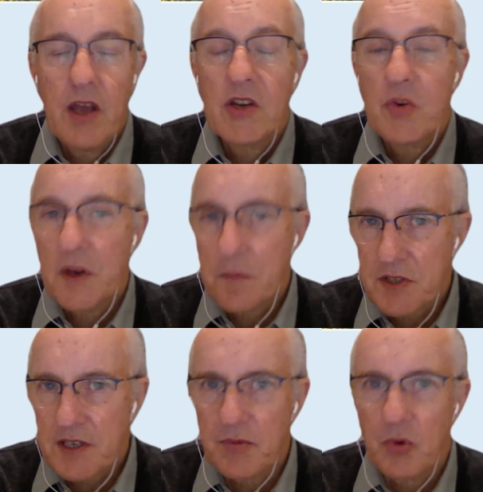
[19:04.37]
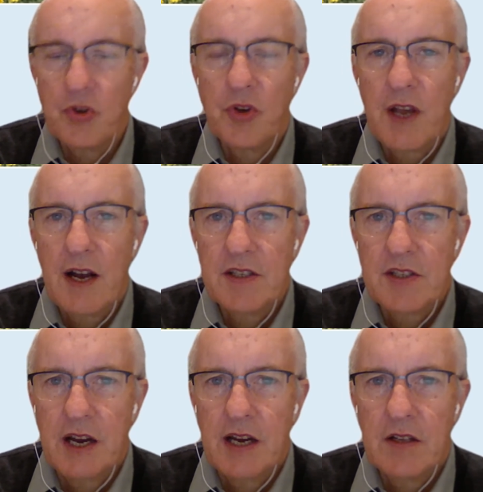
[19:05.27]
20% of all new car
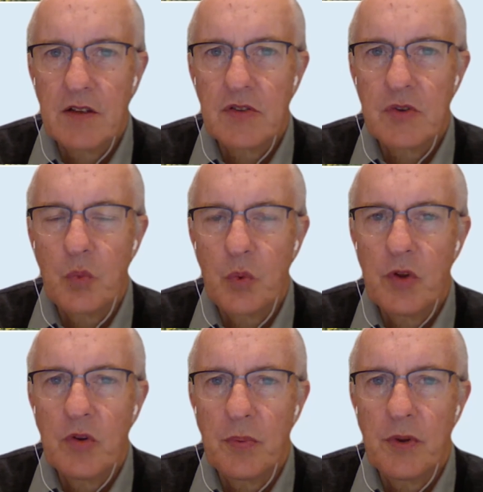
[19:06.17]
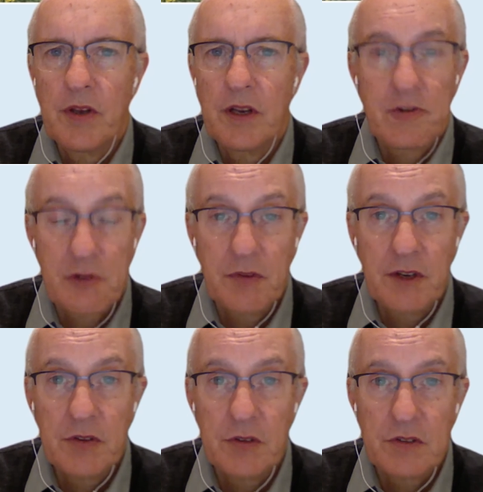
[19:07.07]
sales will be electric
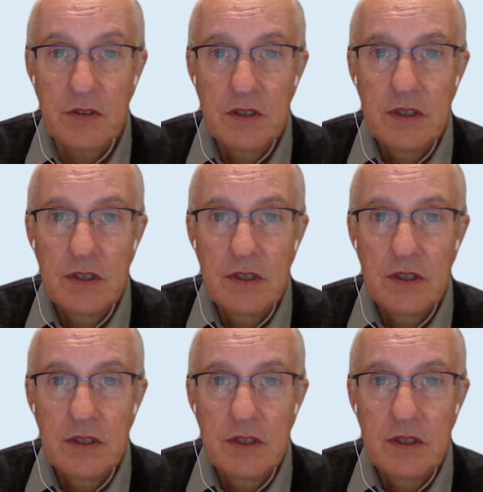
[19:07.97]
vehicles.